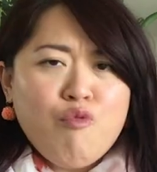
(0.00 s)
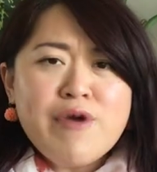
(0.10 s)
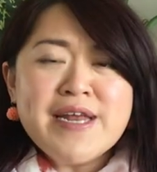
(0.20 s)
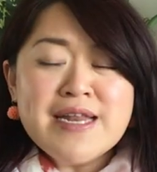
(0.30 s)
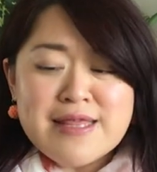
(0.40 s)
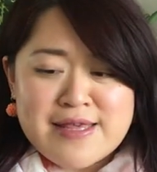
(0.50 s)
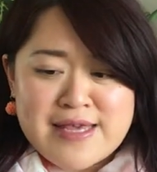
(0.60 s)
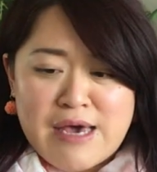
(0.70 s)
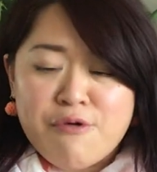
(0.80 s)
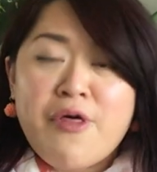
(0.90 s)
"We didn't
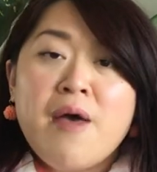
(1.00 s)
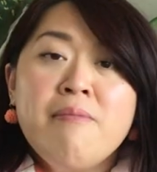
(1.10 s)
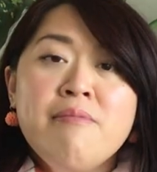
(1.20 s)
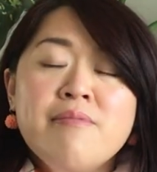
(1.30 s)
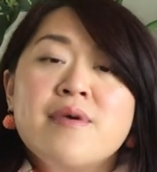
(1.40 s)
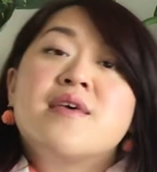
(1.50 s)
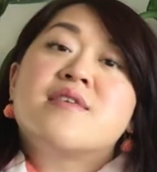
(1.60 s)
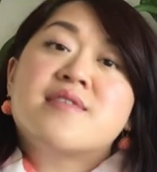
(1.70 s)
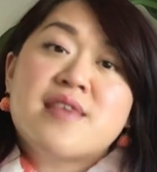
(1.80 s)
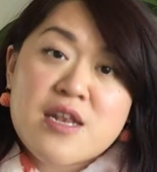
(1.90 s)
steal them,"
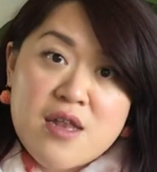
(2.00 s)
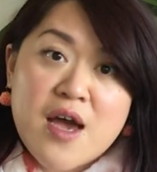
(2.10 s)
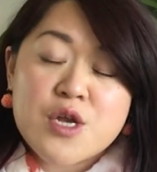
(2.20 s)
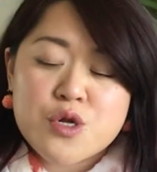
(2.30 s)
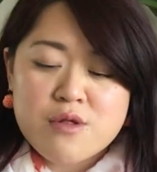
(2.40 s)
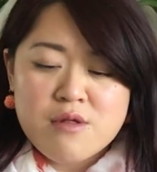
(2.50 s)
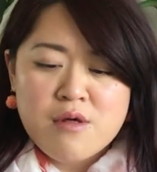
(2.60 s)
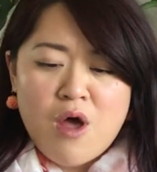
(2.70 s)
said Nigel.